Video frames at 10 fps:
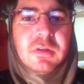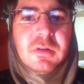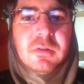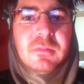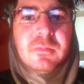
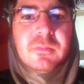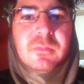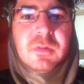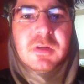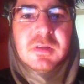
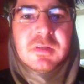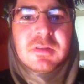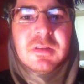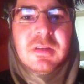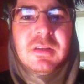
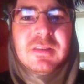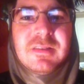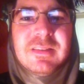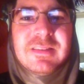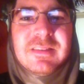Because
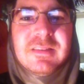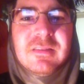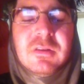it's